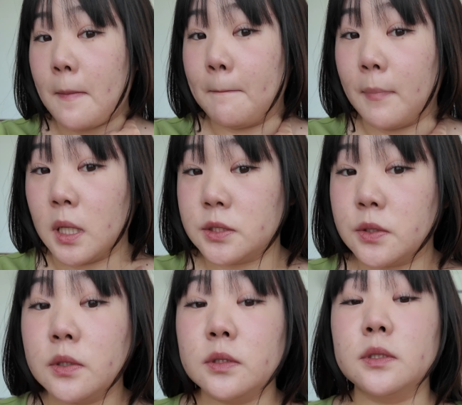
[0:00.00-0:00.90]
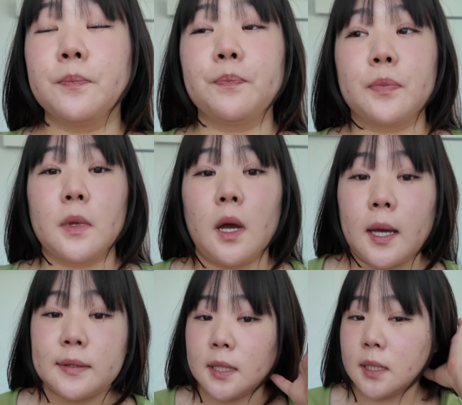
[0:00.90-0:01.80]
muscles.
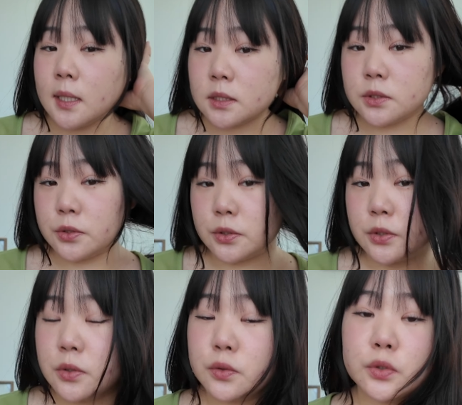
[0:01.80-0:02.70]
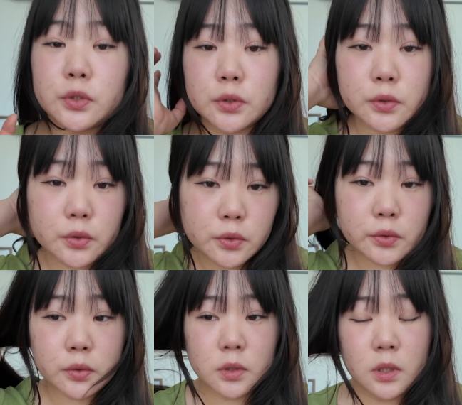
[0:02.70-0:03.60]
I think it's due
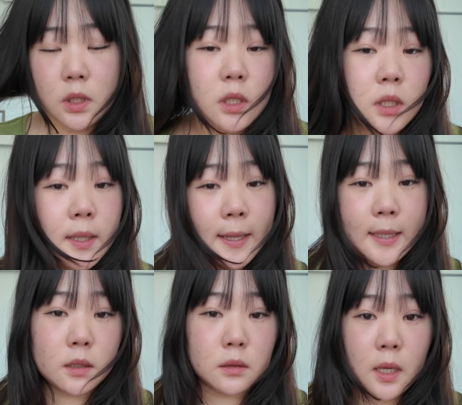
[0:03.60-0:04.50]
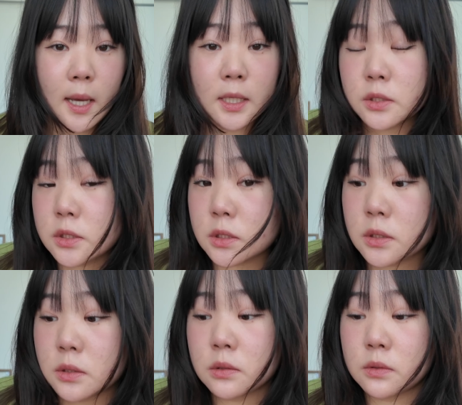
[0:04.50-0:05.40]
to, like, I used
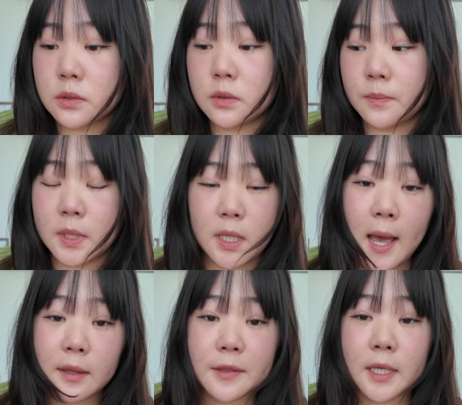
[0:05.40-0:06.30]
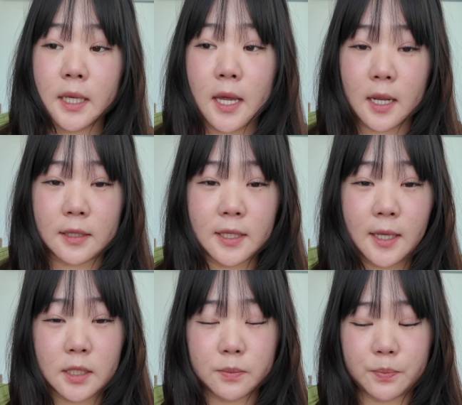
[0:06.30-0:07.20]
to be an athlete and I think
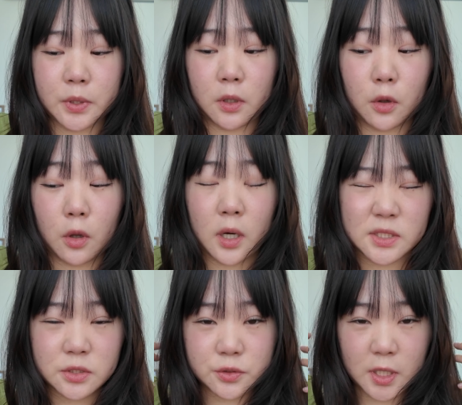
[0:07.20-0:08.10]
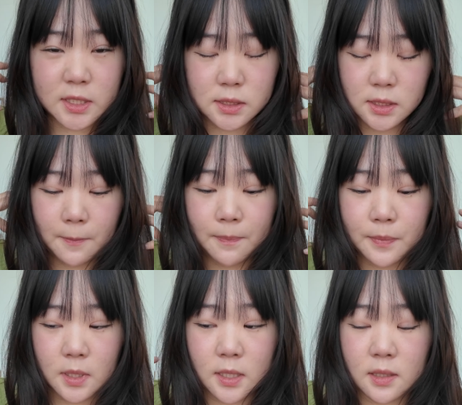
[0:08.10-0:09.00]
I put a lot of stress
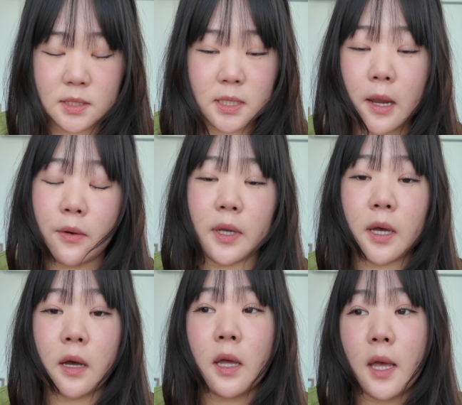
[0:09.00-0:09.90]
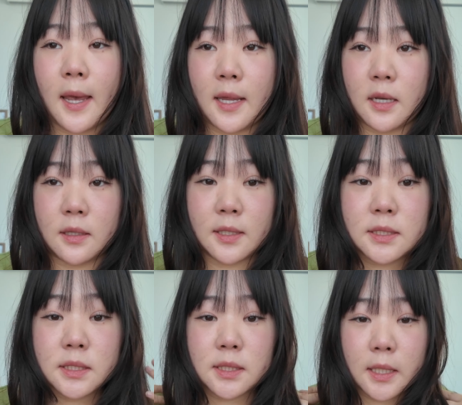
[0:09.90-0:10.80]
in this area, and
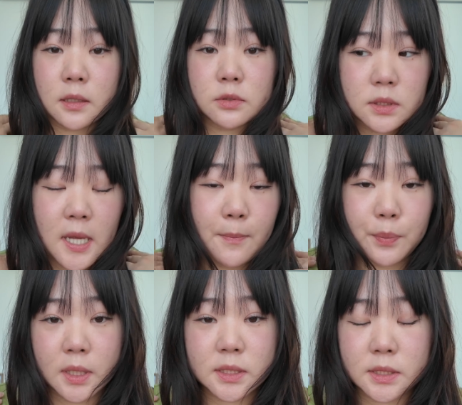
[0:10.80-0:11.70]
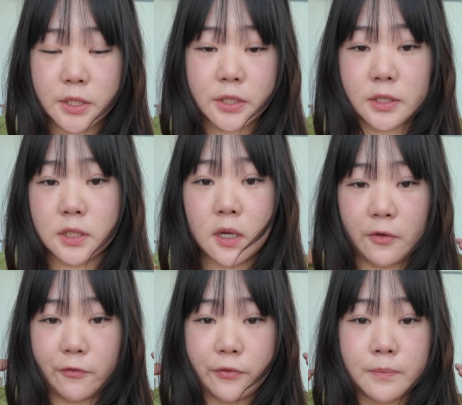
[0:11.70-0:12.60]
this is like 10 plus years
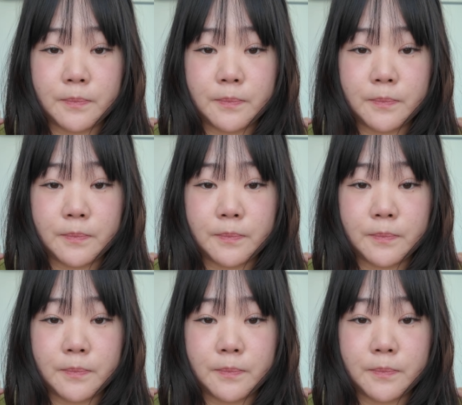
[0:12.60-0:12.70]
of